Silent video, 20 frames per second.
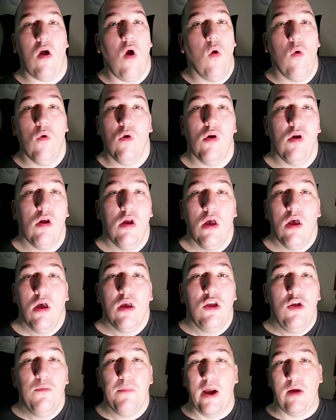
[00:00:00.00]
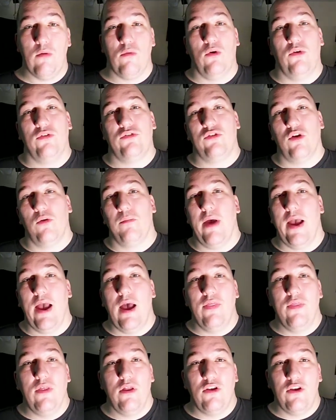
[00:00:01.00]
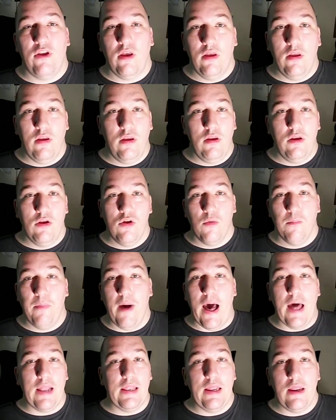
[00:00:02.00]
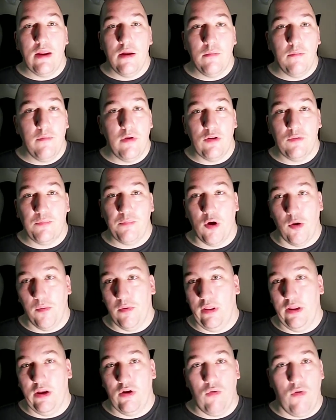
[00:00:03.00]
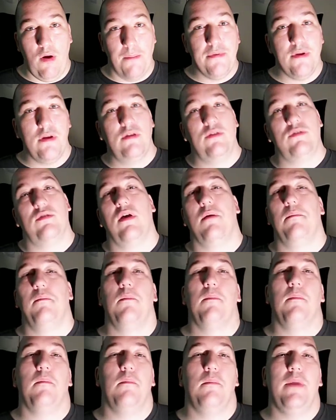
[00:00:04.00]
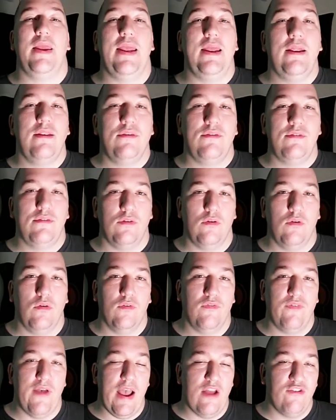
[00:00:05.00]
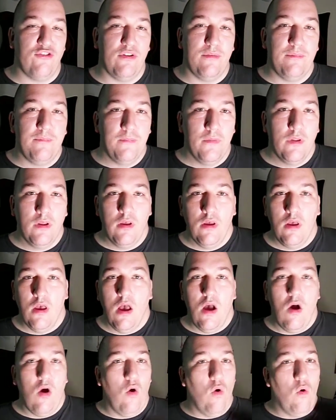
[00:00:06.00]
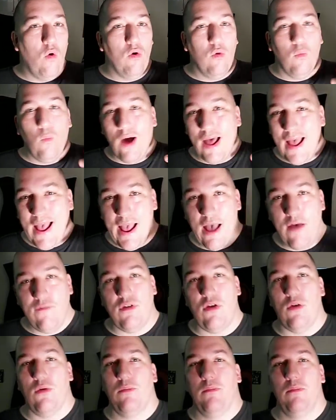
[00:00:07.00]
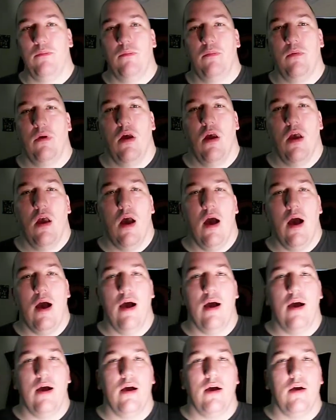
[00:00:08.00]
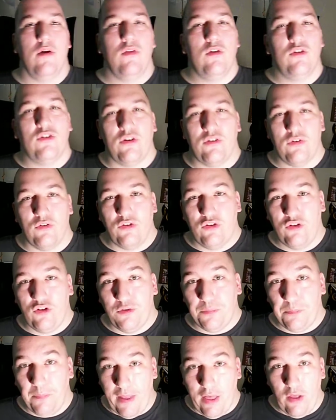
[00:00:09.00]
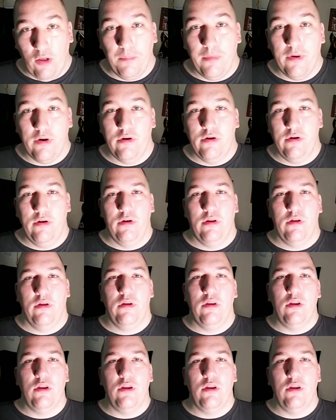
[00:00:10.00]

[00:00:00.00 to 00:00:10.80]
Or you might roll so bad that your body is permanently corrupted in some means or fashion, or what have you. There's also spell burn.